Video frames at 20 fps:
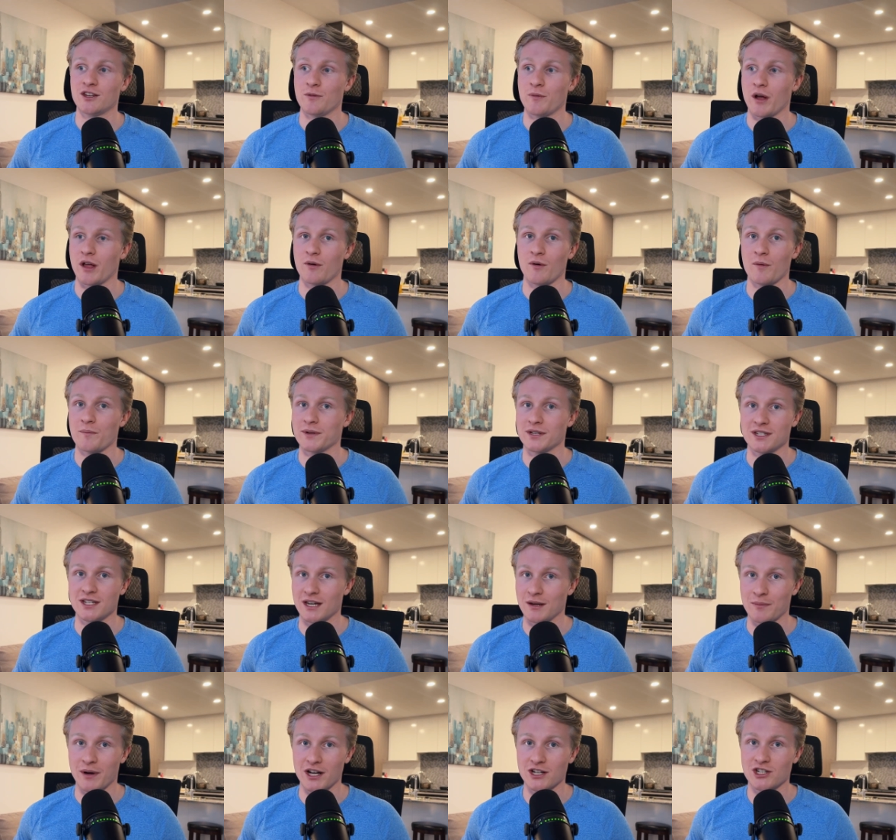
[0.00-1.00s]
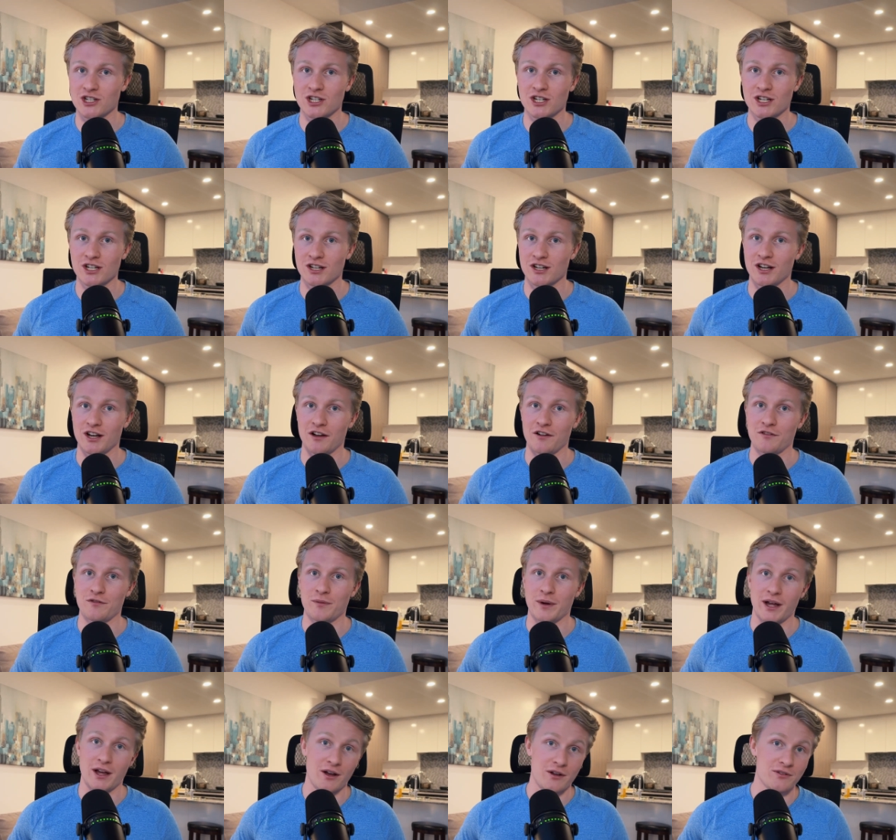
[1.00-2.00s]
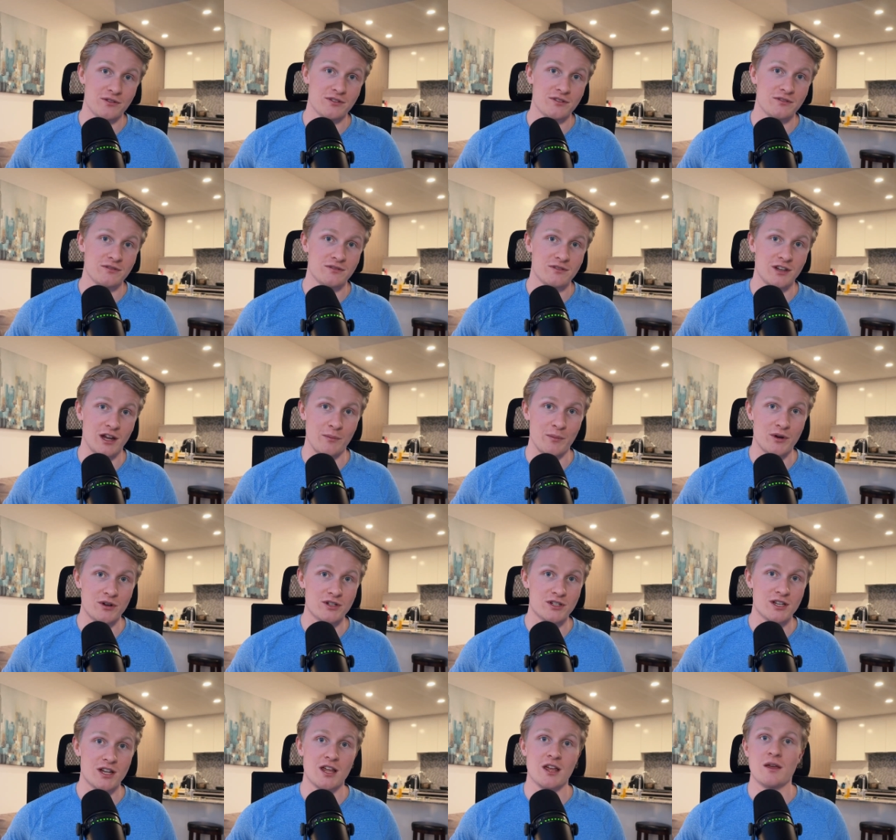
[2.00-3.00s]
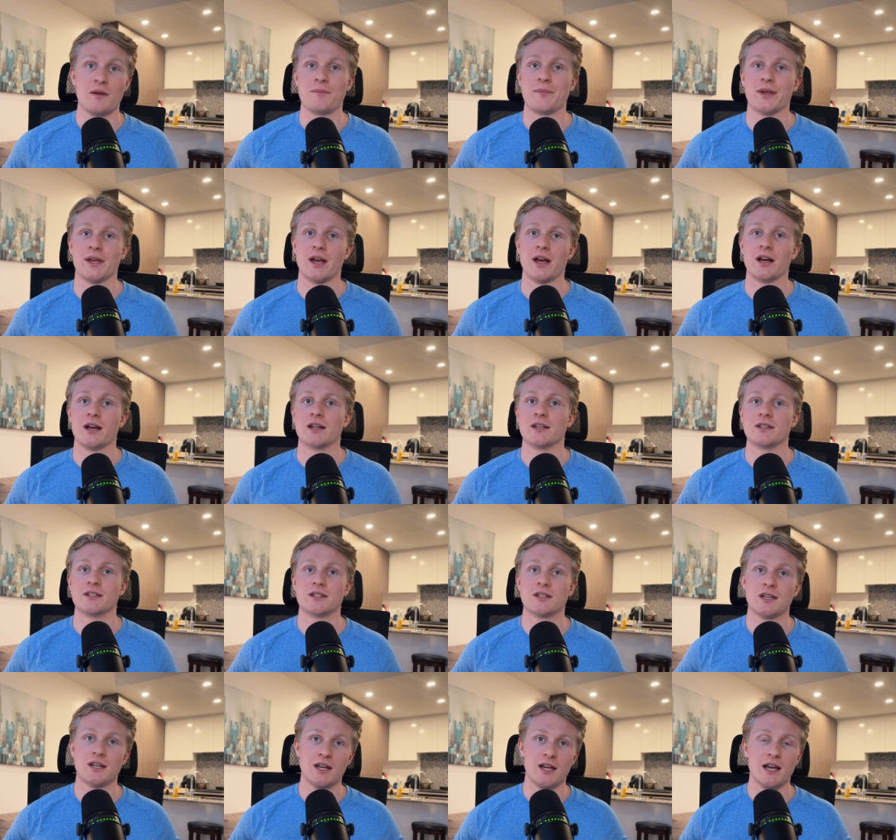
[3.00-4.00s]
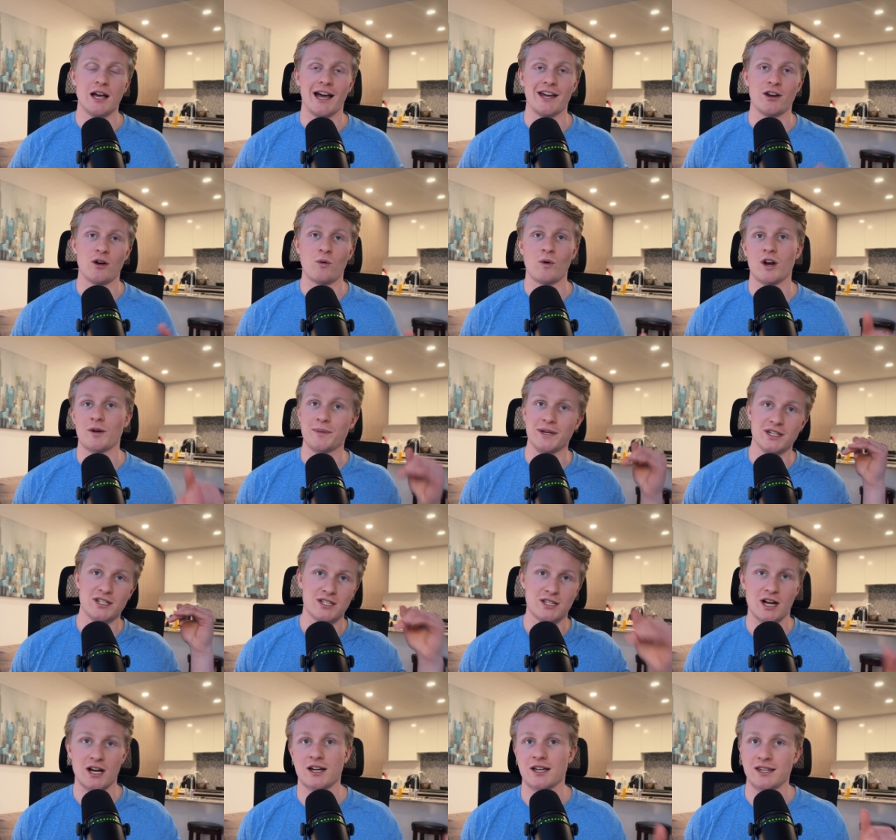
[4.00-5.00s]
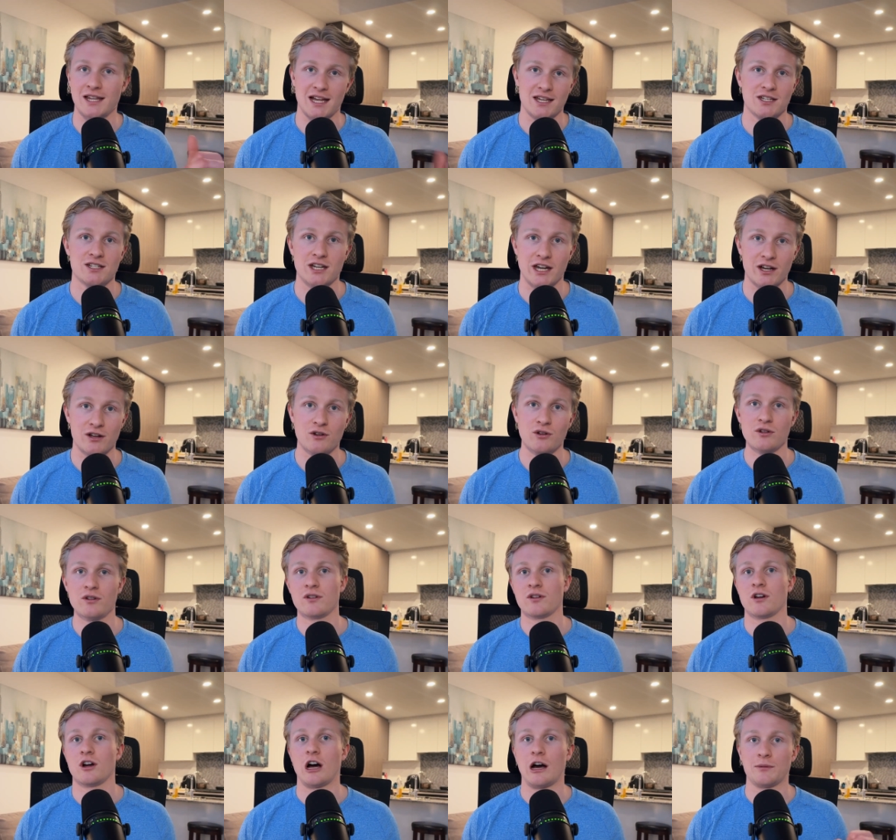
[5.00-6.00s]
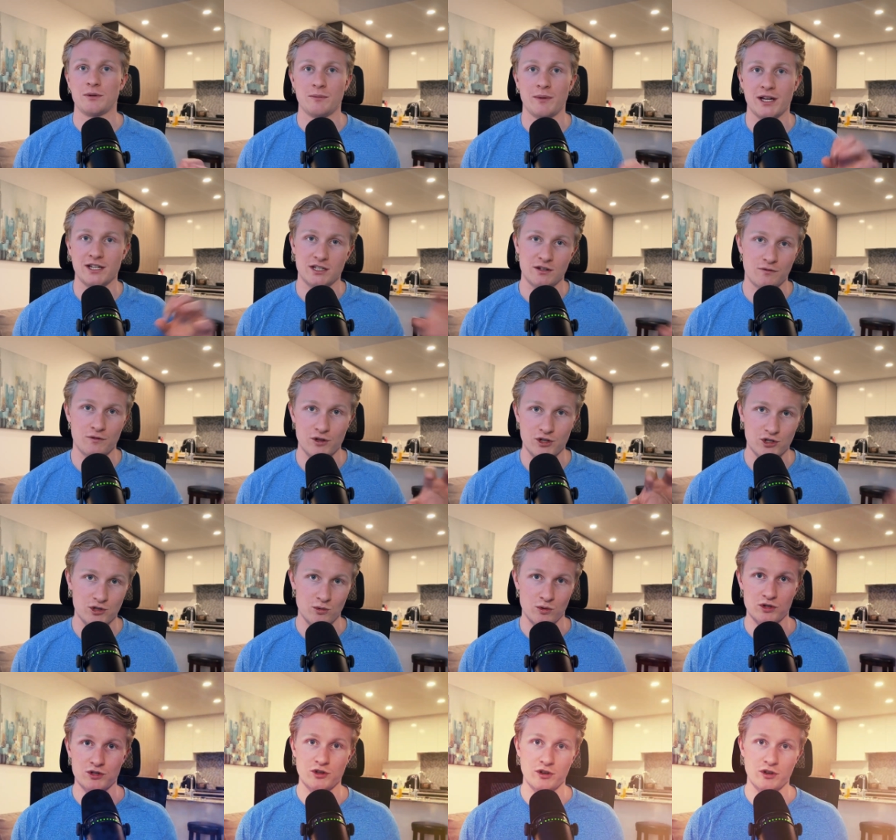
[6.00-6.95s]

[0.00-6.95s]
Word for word: you probably won't be seeing much of my own numbers because I don't want to be stuck in that cycle optimizing for the short